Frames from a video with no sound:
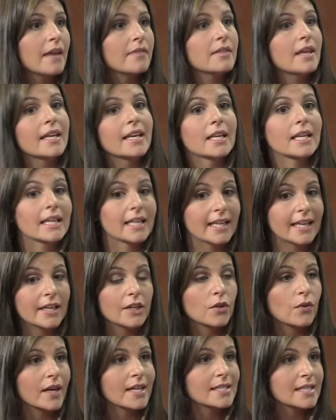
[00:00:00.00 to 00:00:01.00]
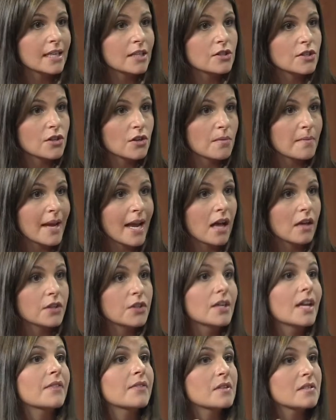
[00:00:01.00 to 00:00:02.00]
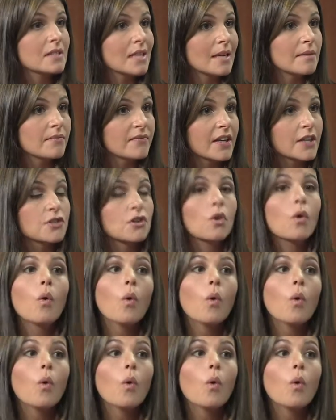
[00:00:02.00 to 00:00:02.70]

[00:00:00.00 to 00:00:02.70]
and then it integrates into your mail, and you get the same feature.